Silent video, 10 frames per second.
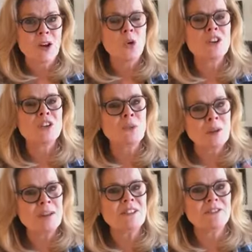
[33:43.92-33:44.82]
Or do you want
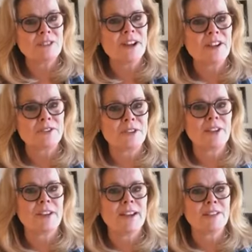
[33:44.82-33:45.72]
to be on fire for your
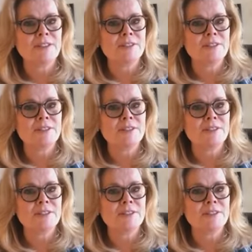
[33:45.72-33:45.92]
life?